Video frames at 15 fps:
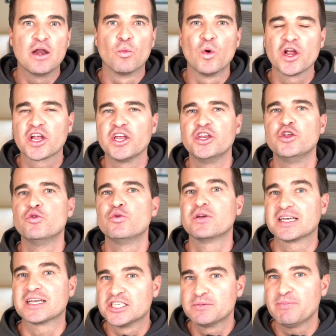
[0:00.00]
and what can
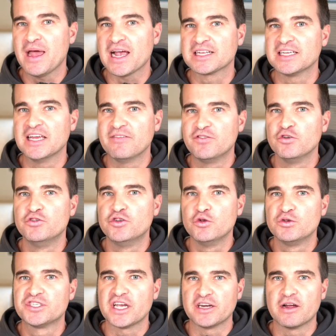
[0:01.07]
you expect if you
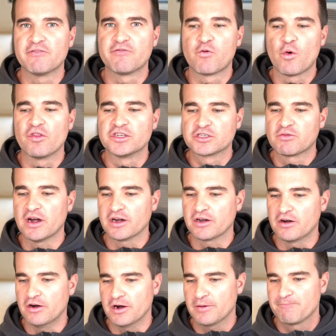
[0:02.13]
do sign up for this
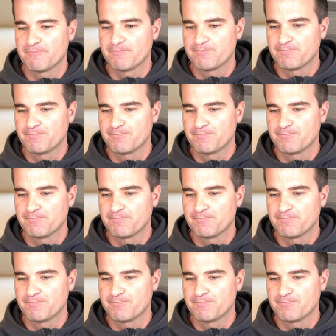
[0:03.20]
credit card.